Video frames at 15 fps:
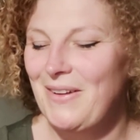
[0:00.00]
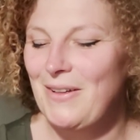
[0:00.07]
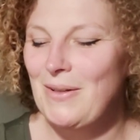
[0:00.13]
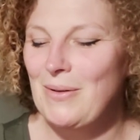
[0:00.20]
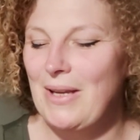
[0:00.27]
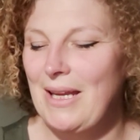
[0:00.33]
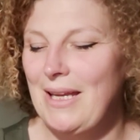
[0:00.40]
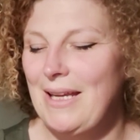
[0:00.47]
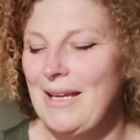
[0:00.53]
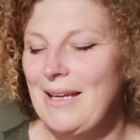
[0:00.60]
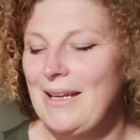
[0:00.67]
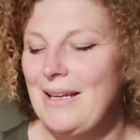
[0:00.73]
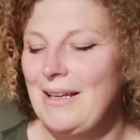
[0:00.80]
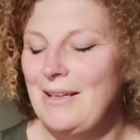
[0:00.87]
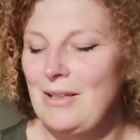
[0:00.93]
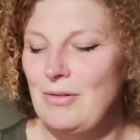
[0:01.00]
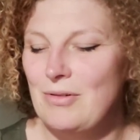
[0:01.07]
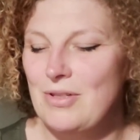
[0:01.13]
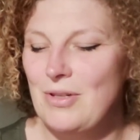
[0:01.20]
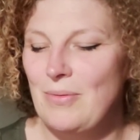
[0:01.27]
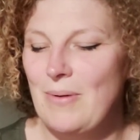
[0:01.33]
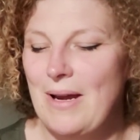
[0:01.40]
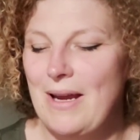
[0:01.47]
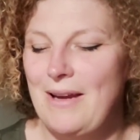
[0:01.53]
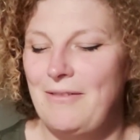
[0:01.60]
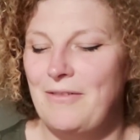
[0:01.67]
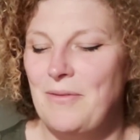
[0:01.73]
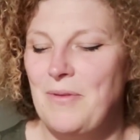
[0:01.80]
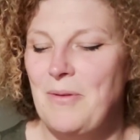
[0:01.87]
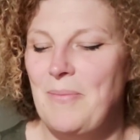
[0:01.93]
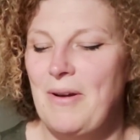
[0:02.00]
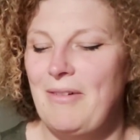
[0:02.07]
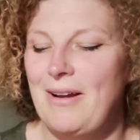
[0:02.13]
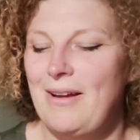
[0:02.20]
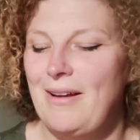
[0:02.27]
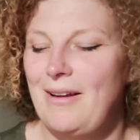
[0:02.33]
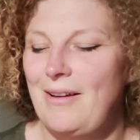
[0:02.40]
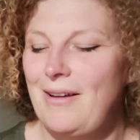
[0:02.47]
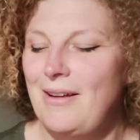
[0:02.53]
Lucky looked away from the mirror